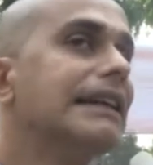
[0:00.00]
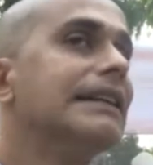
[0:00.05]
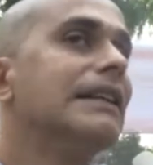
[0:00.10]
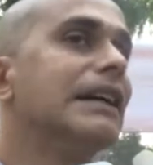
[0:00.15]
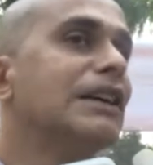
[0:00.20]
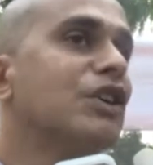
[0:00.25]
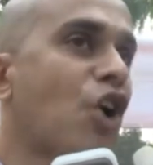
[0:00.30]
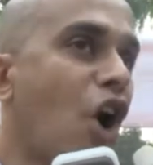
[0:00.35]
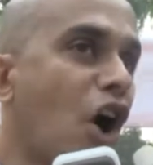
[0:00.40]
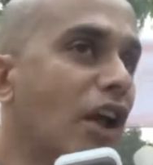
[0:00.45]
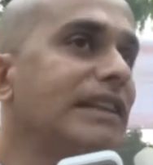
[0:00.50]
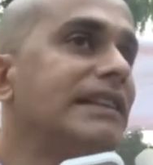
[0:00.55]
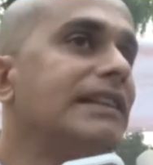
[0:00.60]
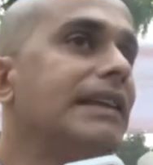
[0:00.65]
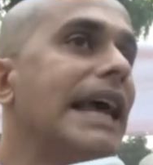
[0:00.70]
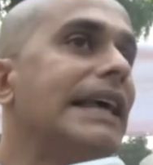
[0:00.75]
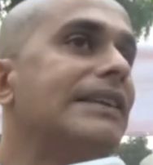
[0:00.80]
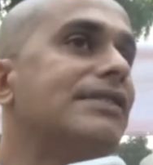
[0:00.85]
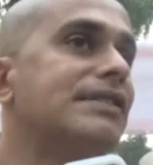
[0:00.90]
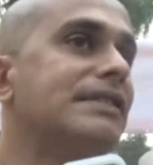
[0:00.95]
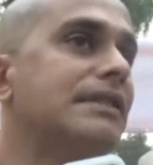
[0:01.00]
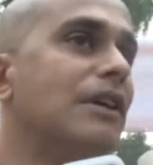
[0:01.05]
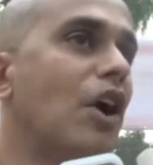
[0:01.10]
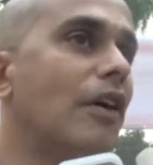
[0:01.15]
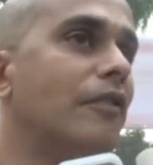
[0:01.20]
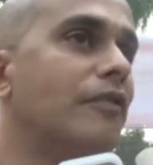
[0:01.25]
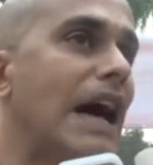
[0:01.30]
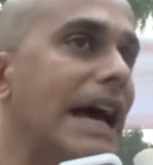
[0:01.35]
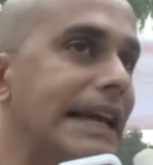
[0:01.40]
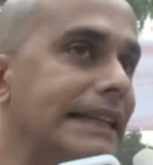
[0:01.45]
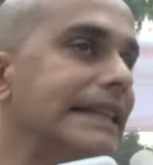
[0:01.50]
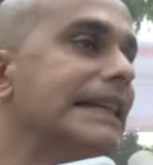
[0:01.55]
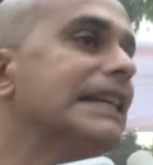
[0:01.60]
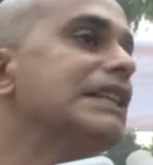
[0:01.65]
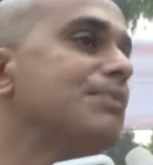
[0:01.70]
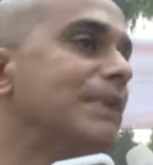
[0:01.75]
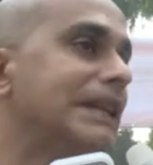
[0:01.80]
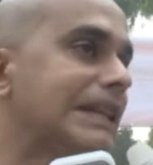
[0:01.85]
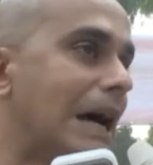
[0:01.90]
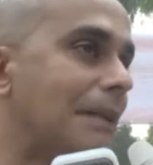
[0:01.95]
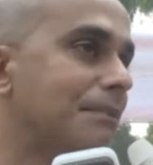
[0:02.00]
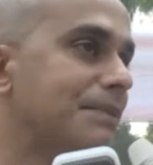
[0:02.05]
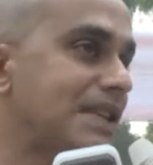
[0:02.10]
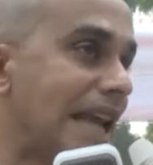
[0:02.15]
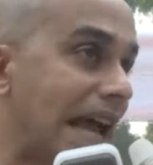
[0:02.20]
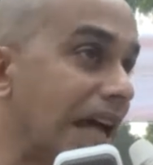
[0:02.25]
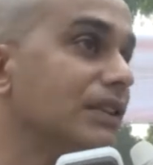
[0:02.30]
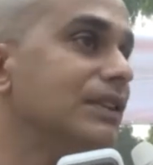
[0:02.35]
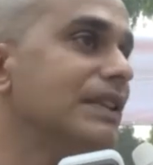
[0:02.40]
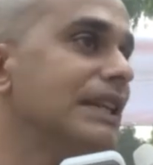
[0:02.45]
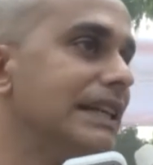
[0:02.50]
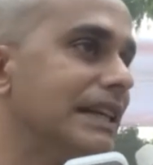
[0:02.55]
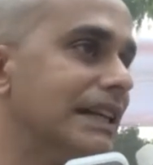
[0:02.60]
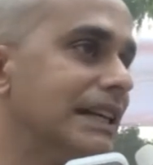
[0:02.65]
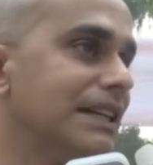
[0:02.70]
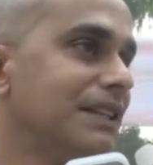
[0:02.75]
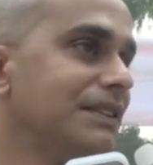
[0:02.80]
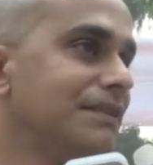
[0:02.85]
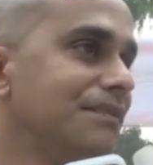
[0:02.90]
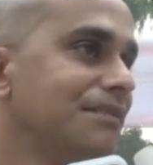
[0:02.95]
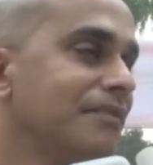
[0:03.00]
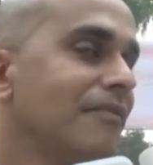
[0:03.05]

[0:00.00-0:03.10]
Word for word: the contest of ideas becomes healthier